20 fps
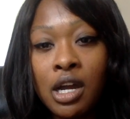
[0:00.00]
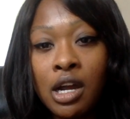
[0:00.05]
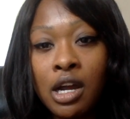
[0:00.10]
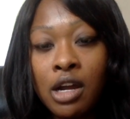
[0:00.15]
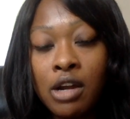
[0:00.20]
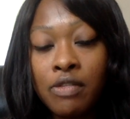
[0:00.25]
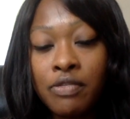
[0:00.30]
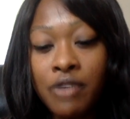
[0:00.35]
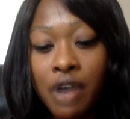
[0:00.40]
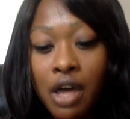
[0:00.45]

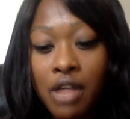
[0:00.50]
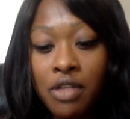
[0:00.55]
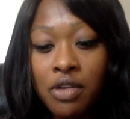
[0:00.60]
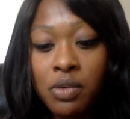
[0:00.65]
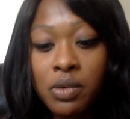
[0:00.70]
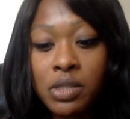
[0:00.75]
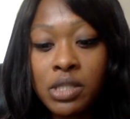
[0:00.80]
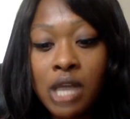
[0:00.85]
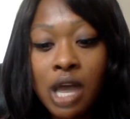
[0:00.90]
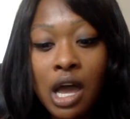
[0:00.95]
Her father
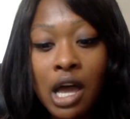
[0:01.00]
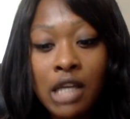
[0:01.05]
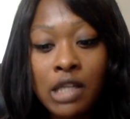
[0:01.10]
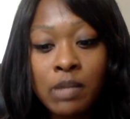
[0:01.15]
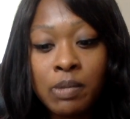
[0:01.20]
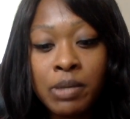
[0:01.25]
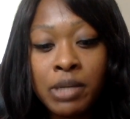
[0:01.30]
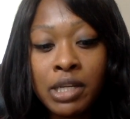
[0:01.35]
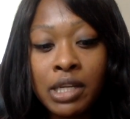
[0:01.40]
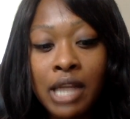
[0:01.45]
was
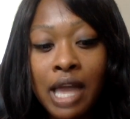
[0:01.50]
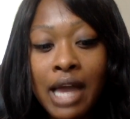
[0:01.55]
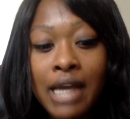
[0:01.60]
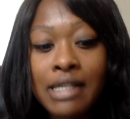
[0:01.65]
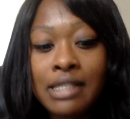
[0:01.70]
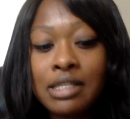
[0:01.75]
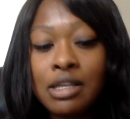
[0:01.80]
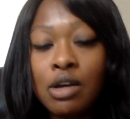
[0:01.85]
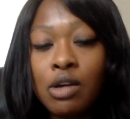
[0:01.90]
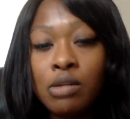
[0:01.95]

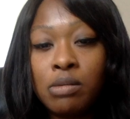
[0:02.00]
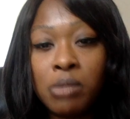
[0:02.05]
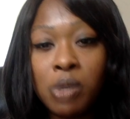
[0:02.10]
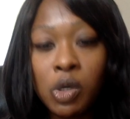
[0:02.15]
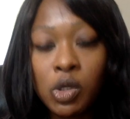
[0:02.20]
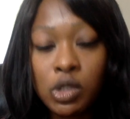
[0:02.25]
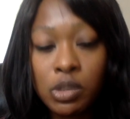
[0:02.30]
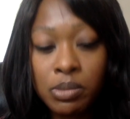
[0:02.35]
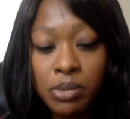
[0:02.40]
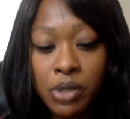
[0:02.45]
hospitalized on
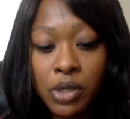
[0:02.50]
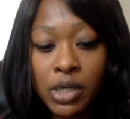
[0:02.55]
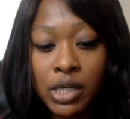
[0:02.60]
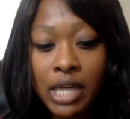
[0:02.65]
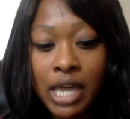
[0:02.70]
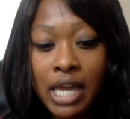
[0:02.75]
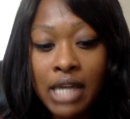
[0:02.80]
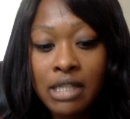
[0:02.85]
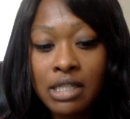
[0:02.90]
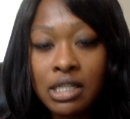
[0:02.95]
multiple
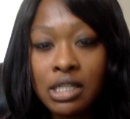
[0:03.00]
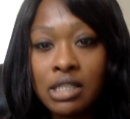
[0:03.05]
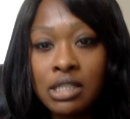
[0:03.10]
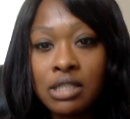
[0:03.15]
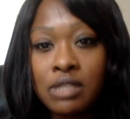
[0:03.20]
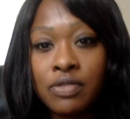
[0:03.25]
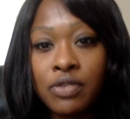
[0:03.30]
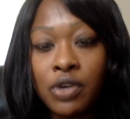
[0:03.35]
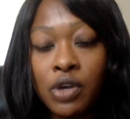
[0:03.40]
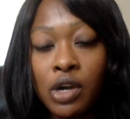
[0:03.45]

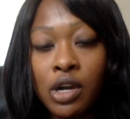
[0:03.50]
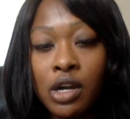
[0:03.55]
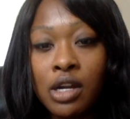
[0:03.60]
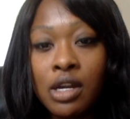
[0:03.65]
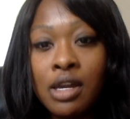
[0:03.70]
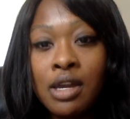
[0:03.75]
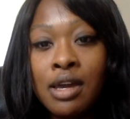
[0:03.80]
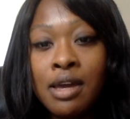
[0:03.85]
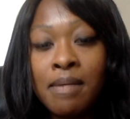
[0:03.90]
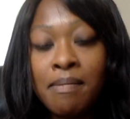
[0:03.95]
occasions for
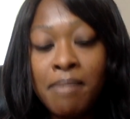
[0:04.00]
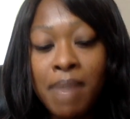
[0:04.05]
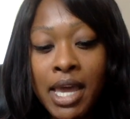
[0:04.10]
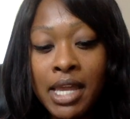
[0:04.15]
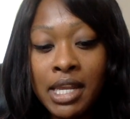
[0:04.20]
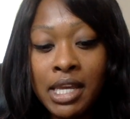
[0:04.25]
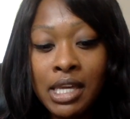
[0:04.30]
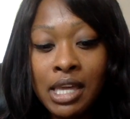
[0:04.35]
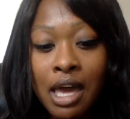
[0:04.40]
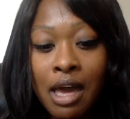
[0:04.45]

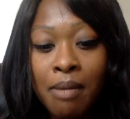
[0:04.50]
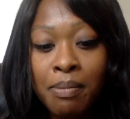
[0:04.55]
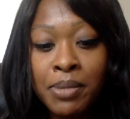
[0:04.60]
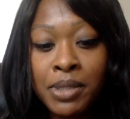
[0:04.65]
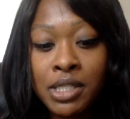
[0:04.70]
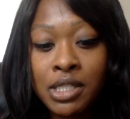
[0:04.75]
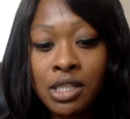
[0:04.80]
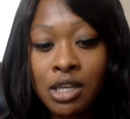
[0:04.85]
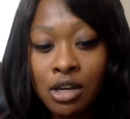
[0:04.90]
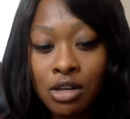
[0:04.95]
manic
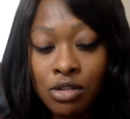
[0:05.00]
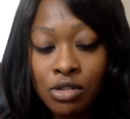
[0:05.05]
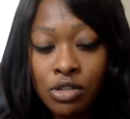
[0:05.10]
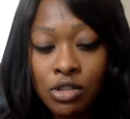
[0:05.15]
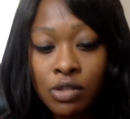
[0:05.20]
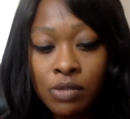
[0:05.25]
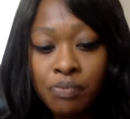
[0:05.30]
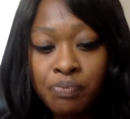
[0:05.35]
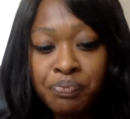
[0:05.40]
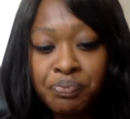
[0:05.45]

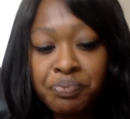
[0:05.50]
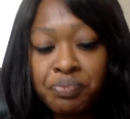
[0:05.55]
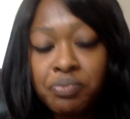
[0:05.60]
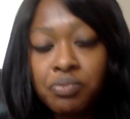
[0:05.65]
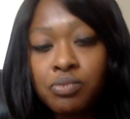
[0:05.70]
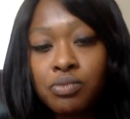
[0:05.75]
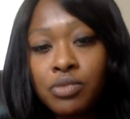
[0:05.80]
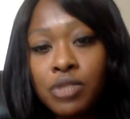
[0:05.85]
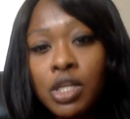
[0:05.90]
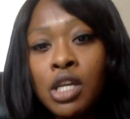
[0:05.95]
episodes
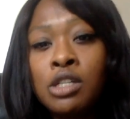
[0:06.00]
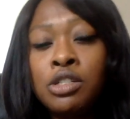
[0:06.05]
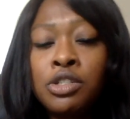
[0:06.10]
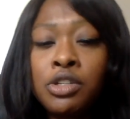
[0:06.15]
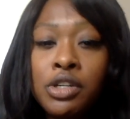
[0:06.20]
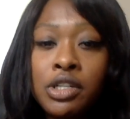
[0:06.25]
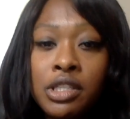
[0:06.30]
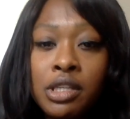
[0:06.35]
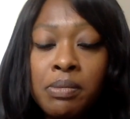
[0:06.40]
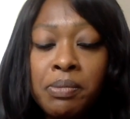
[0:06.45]

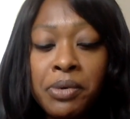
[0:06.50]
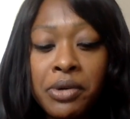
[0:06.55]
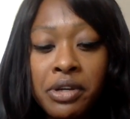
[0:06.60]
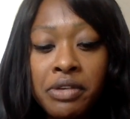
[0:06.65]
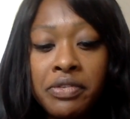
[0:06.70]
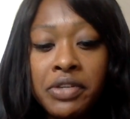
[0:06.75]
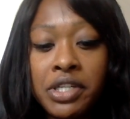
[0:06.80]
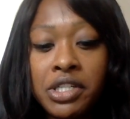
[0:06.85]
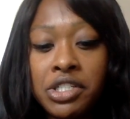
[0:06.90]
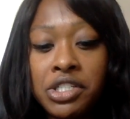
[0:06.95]
during the
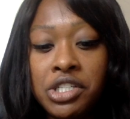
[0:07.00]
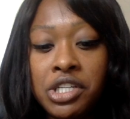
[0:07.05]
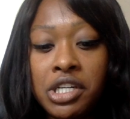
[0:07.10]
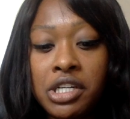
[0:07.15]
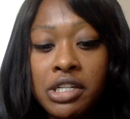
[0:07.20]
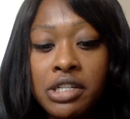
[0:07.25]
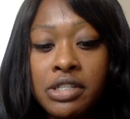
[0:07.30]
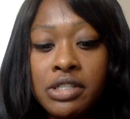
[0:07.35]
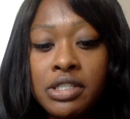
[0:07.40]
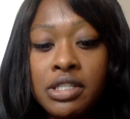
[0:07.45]
previous
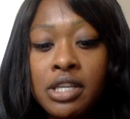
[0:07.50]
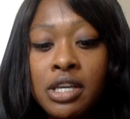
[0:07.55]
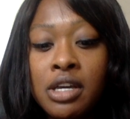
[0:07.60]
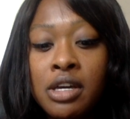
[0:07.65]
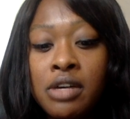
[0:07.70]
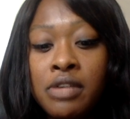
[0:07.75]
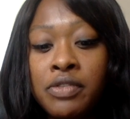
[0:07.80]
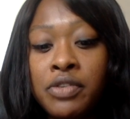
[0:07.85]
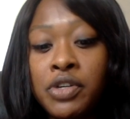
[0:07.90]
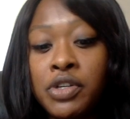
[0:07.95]
years
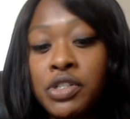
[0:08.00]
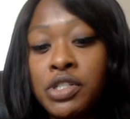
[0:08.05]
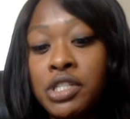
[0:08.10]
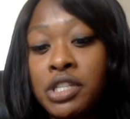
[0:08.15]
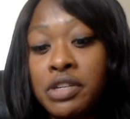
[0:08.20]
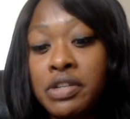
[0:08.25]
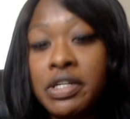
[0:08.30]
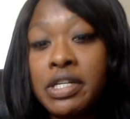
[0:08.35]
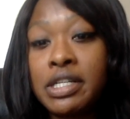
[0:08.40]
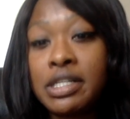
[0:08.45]
for
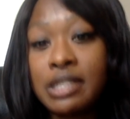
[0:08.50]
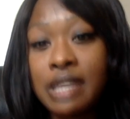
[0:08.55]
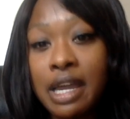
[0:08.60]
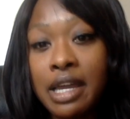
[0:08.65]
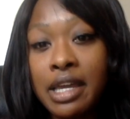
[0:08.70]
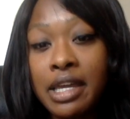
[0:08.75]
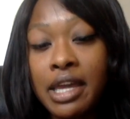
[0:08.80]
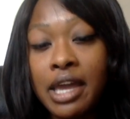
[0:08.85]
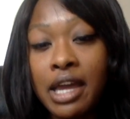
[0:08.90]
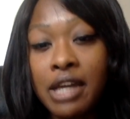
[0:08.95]
serious
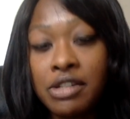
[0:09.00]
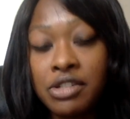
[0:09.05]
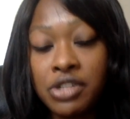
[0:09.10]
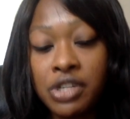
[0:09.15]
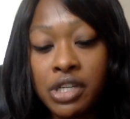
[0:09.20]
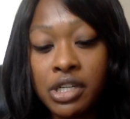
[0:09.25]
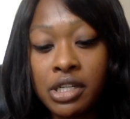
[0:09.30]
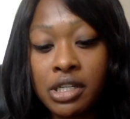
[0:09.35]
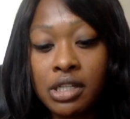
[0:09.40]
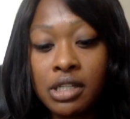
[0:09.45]

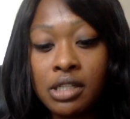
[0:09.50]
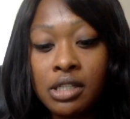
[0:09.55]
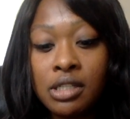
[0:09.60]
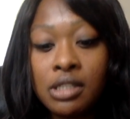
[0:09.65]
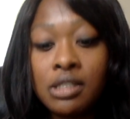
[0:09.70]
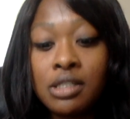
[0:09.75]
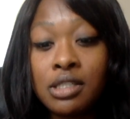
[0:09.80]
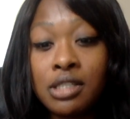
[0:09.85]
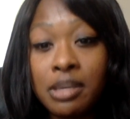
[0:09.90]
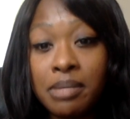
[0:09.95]
psychiatric
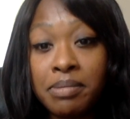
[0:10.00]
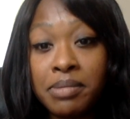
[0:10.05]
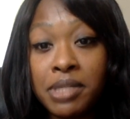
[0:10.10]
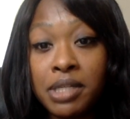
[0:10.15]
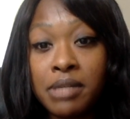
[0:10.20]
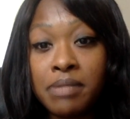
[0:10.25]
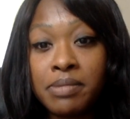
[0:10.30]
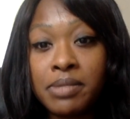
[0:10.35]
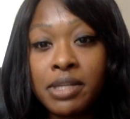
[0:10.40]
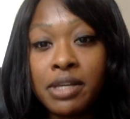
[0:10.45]

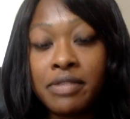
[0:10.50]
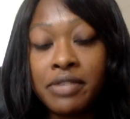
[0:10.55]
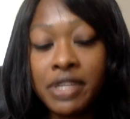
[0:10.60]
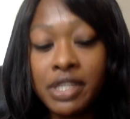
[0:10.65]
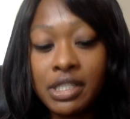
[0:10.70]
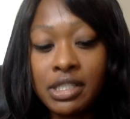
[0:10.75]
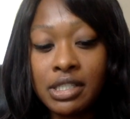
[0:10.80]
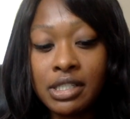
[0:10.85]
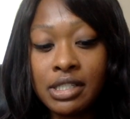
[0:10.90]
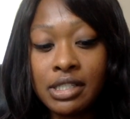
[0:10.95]
symptoms of
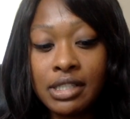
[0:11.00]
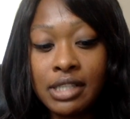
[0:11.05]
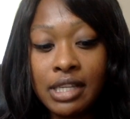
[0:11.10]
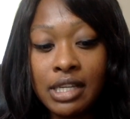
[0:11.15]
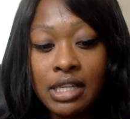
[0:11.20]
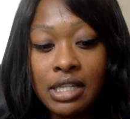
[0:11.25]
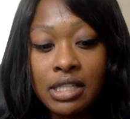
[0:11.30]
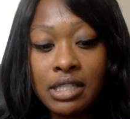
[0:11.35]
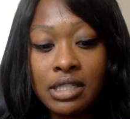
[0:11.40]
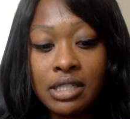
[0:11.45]
his
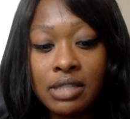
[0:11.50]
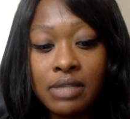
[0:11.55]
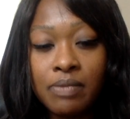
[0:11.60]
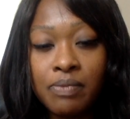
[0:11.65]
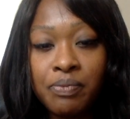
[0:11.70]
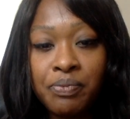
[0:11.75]
disease.